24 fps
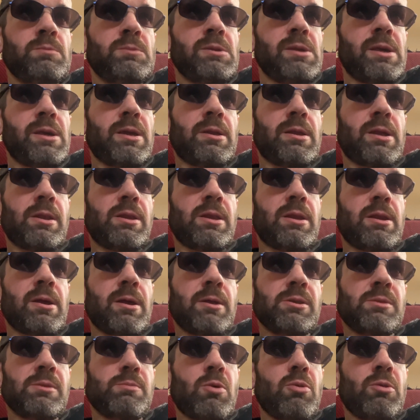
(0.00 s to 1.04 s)
I did
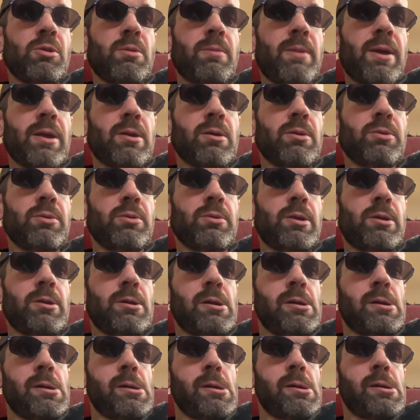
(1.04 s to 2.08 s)
not smoke tobacco with it.
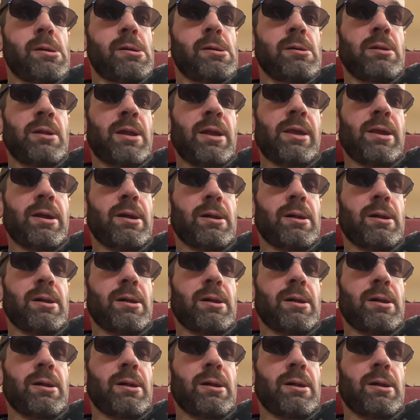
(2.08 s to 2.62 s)
Hey,